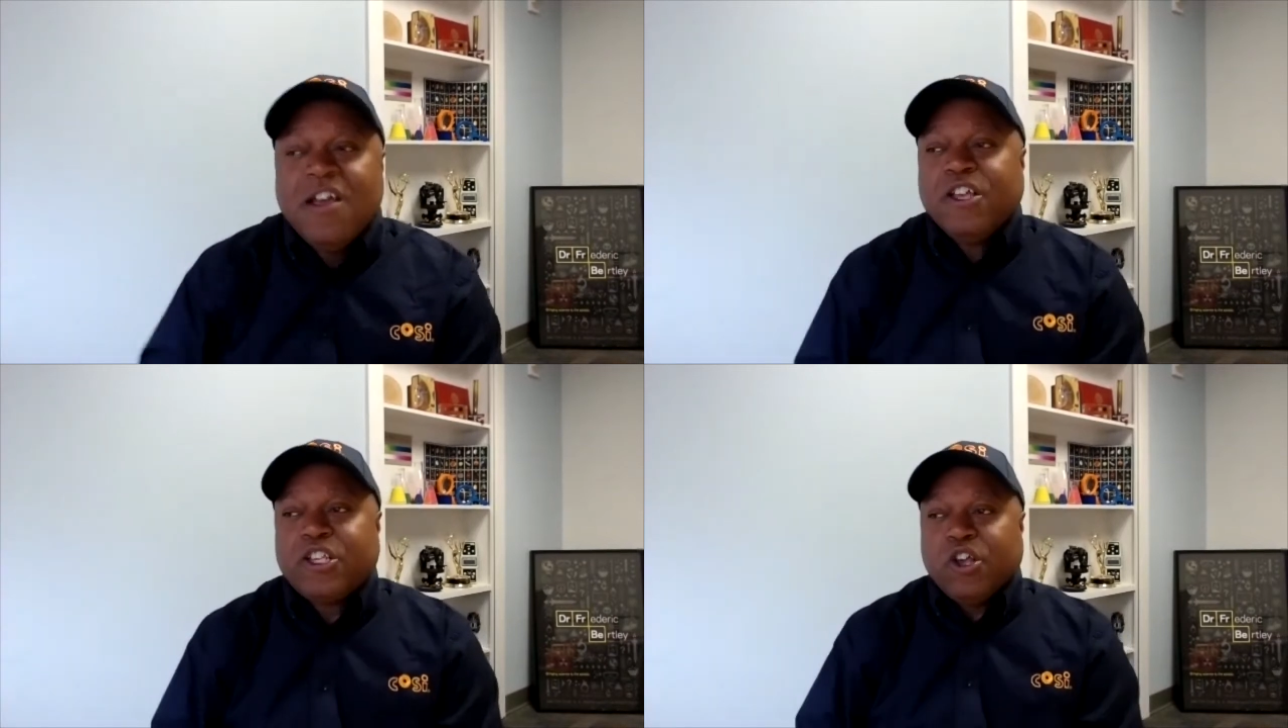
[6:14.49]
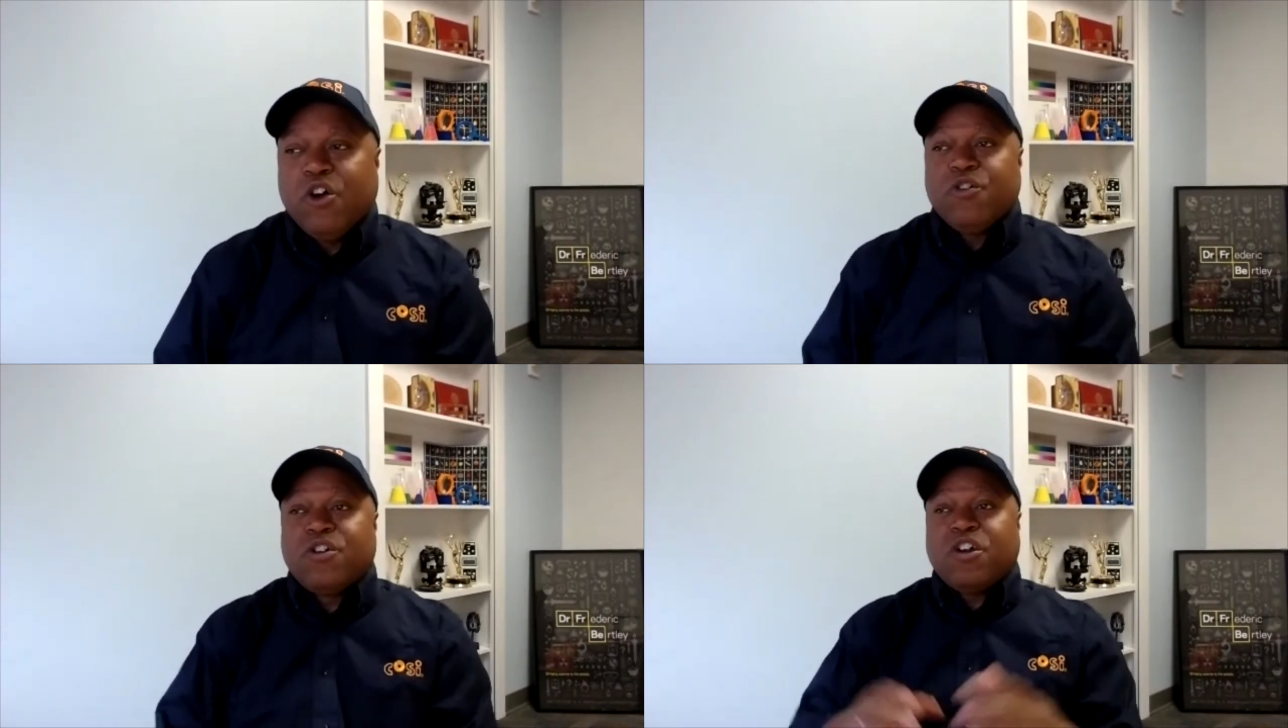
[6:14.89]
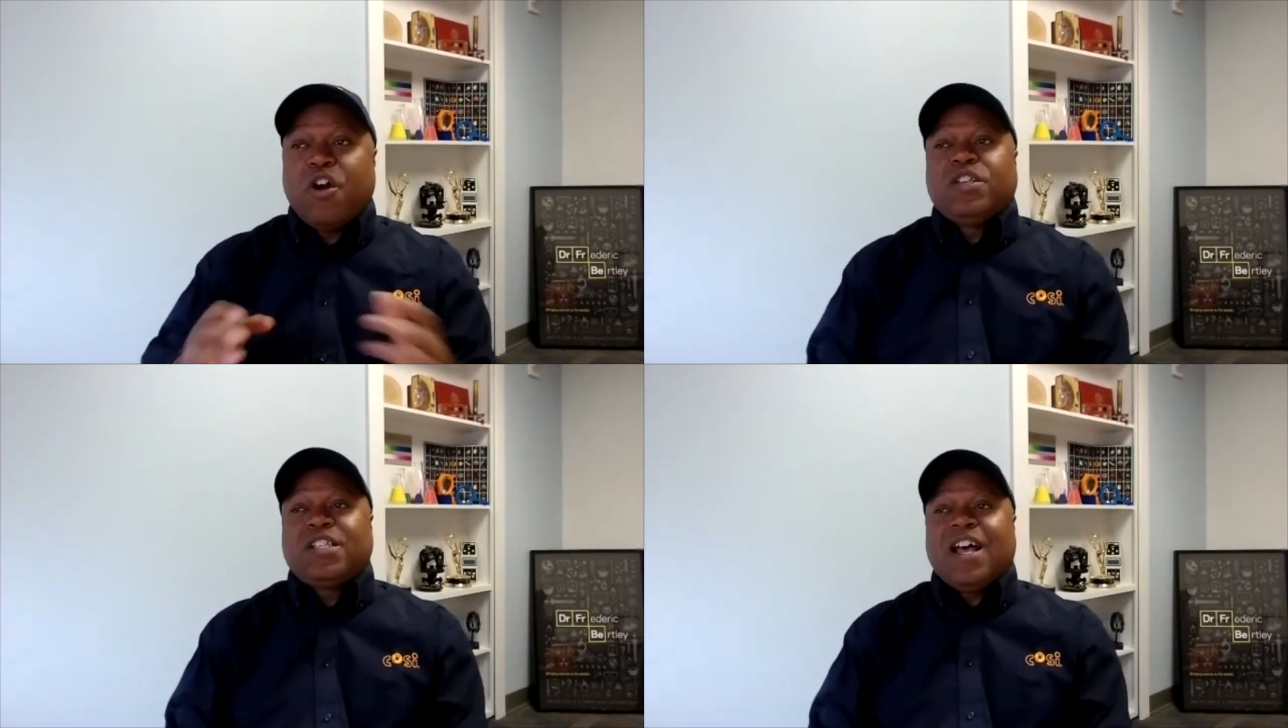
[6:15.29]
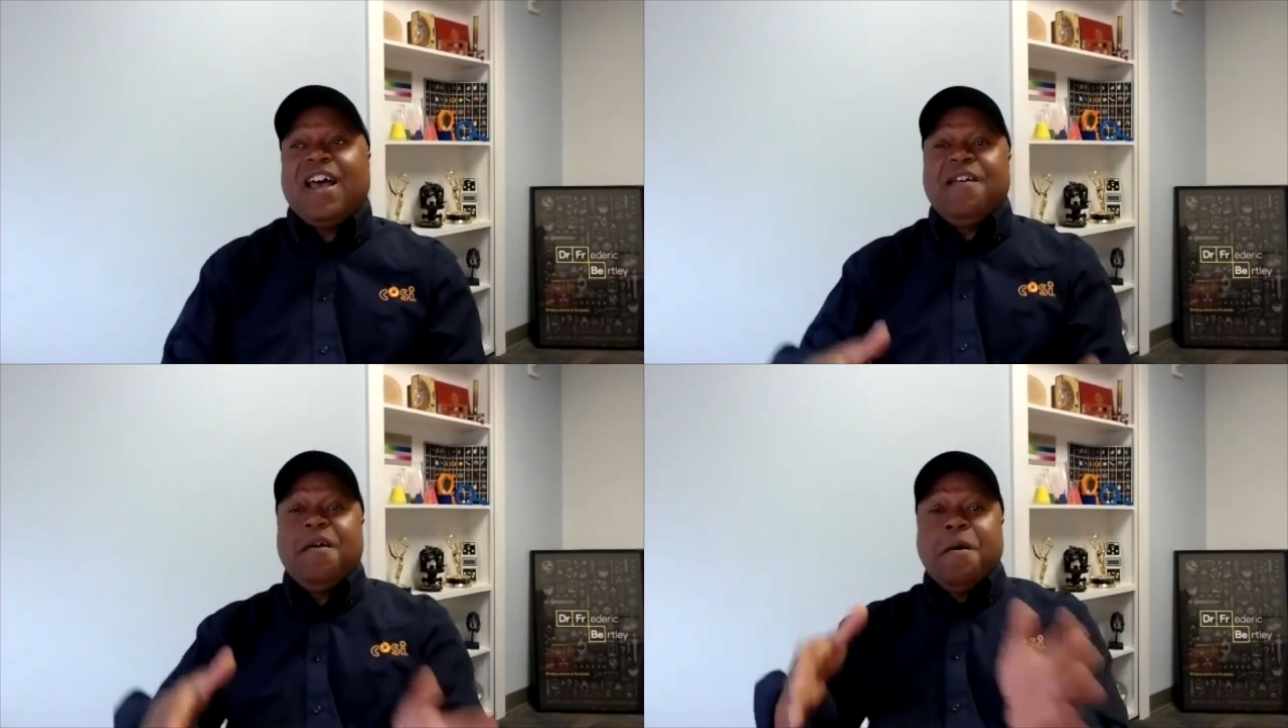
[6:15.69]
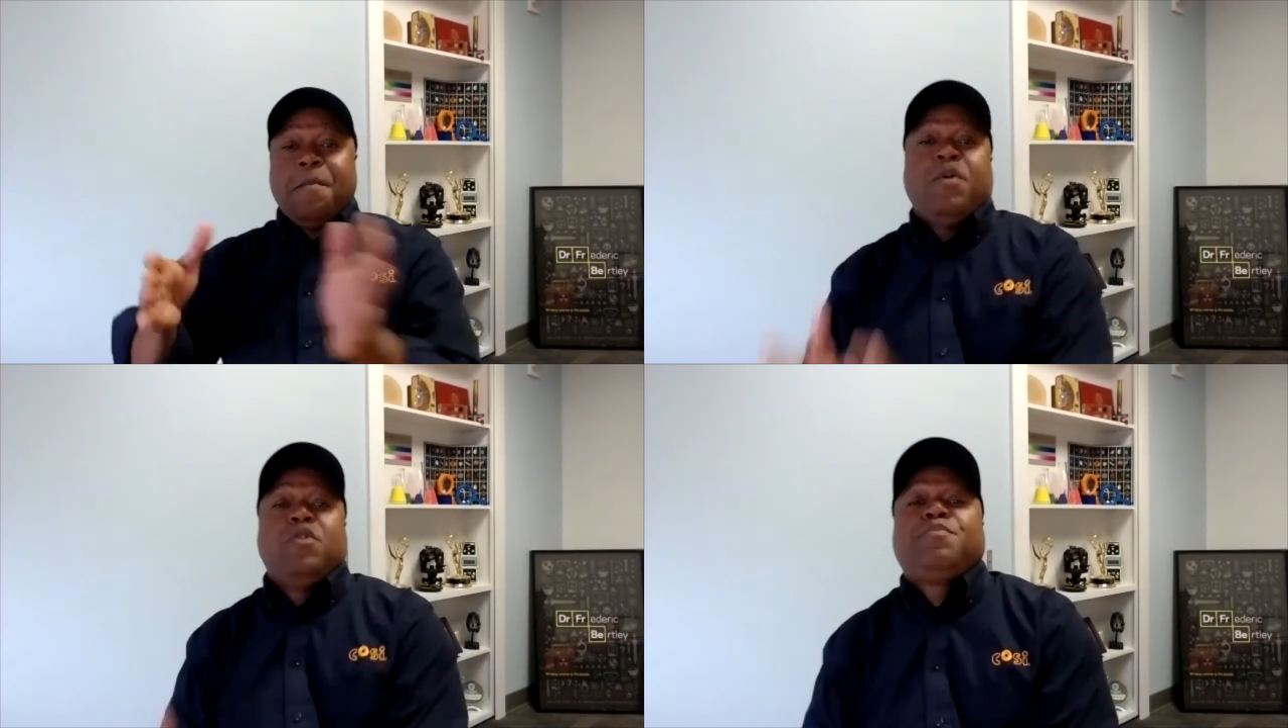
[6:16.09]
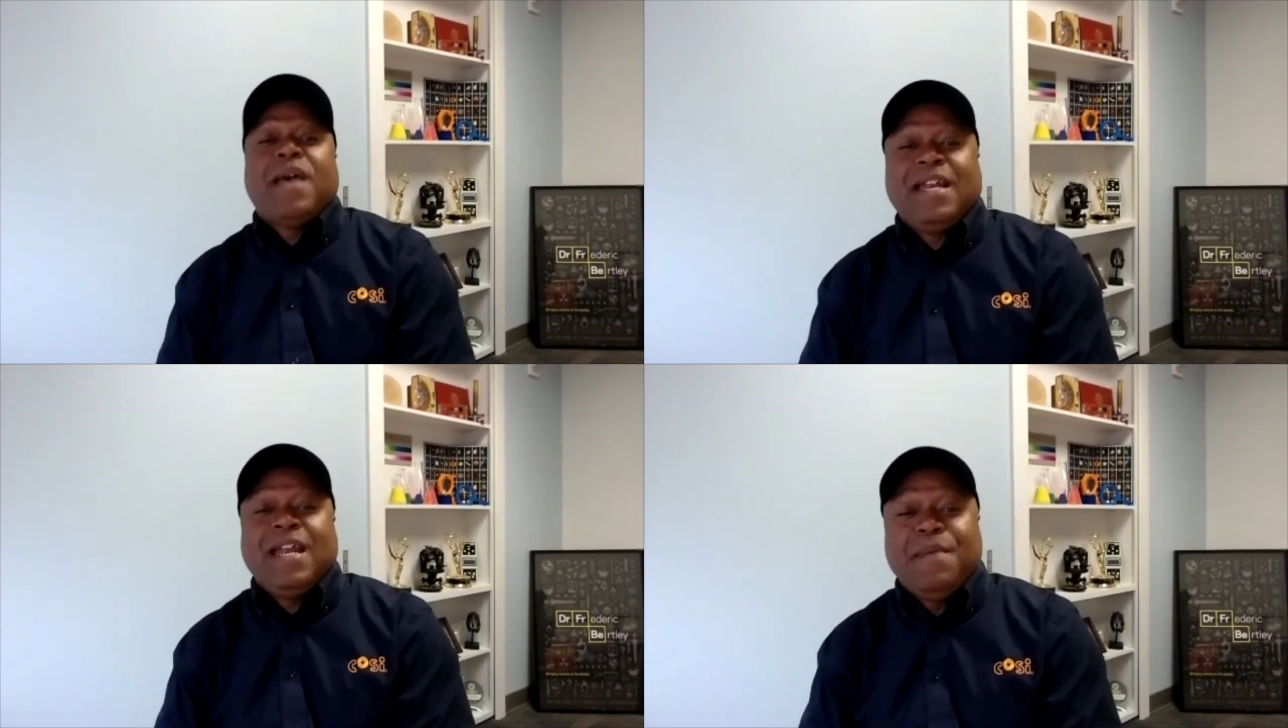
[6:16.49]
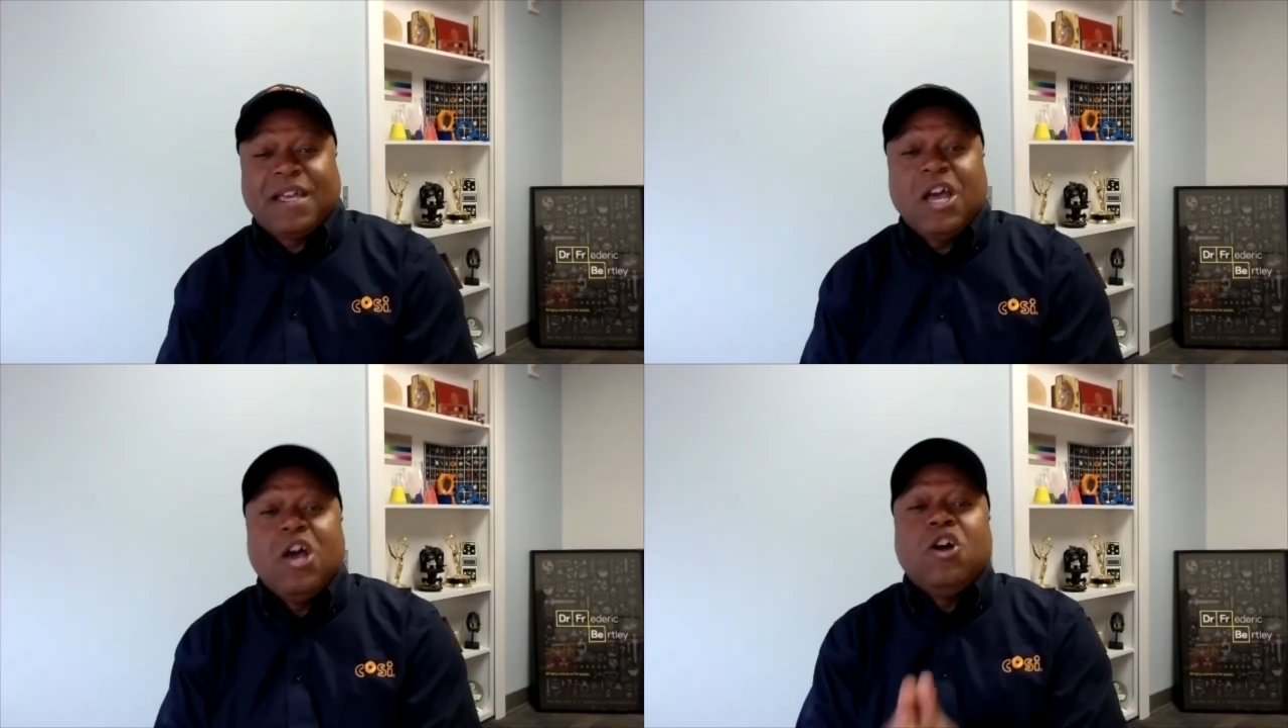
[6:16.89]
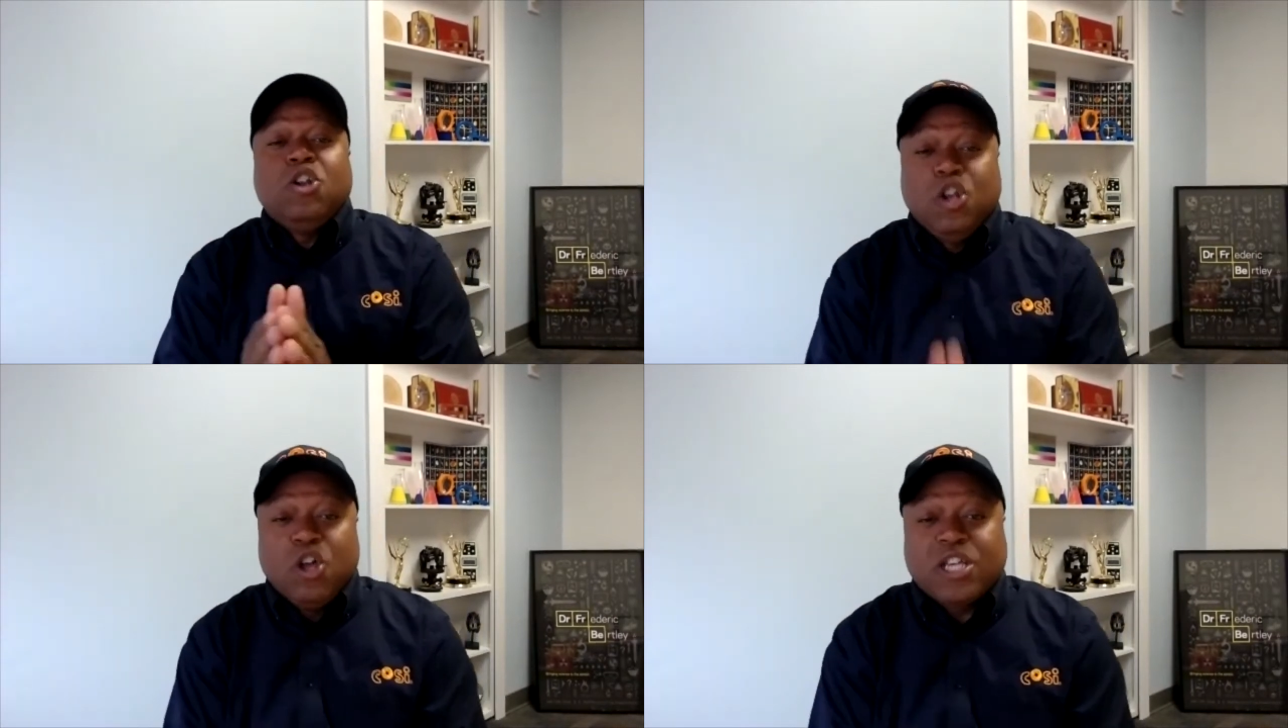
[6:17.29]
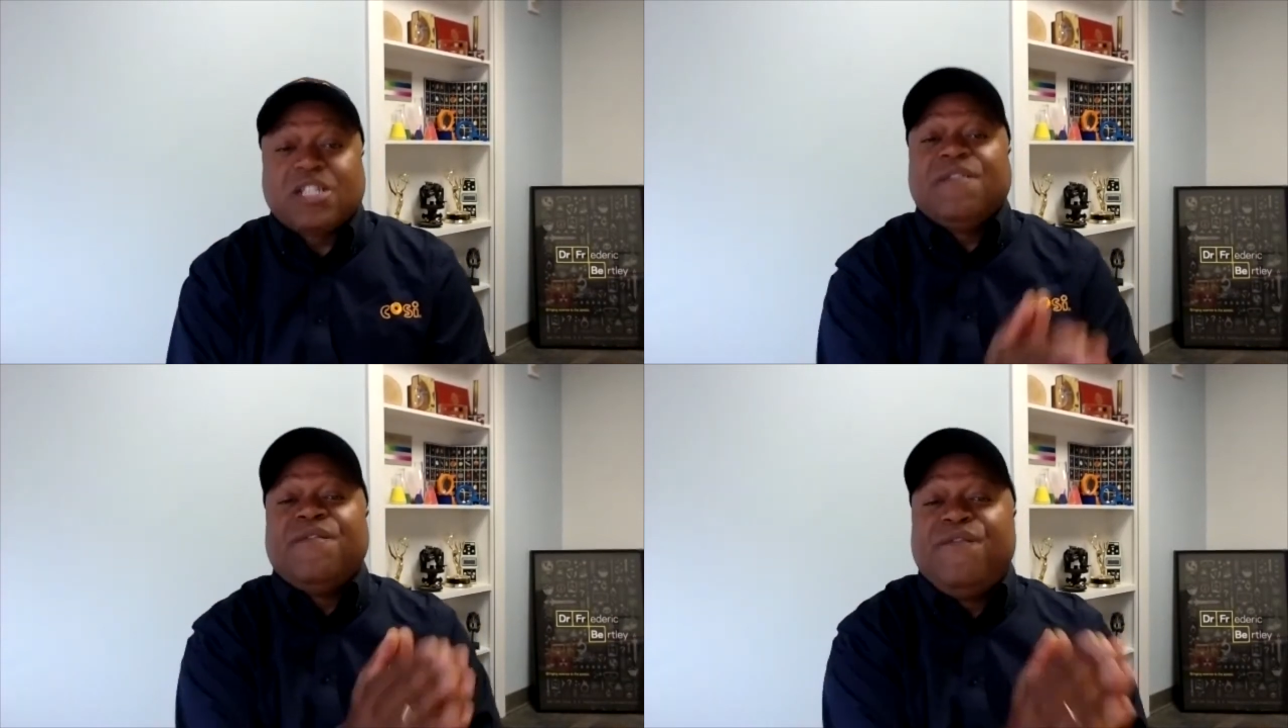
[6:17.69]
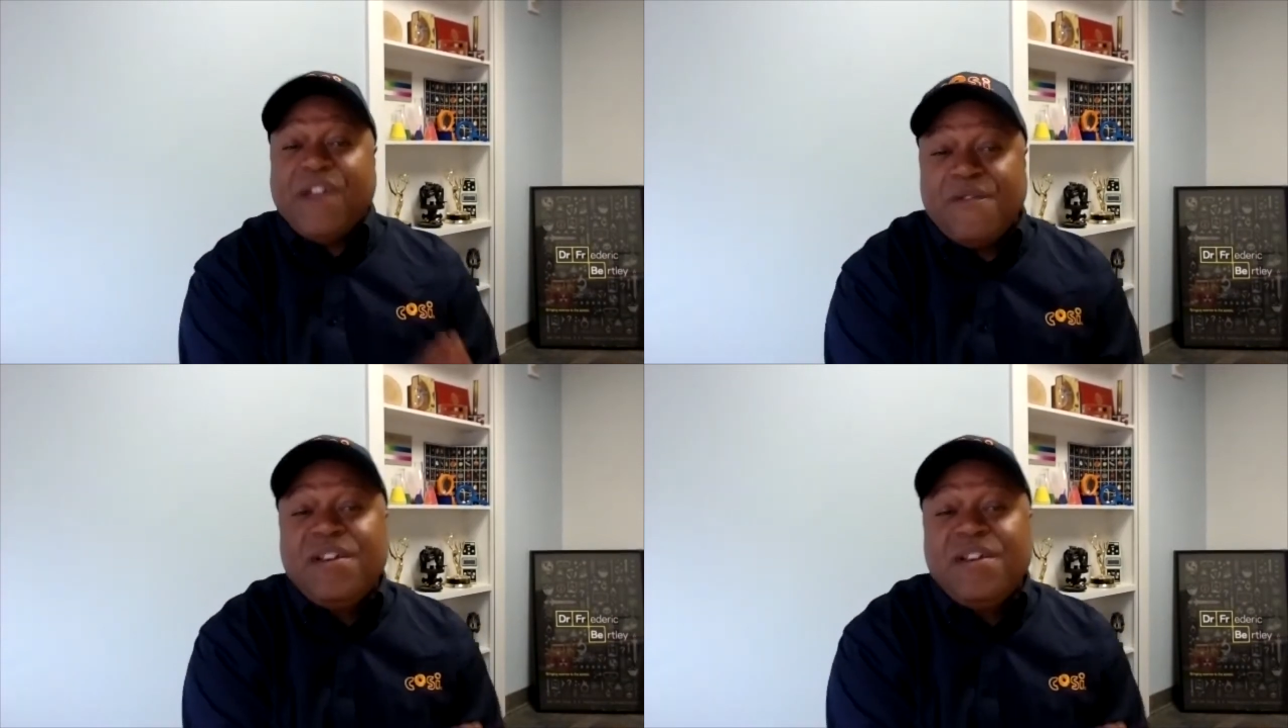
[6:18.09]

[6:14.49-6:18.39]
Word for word: So COSI post pandemic looks very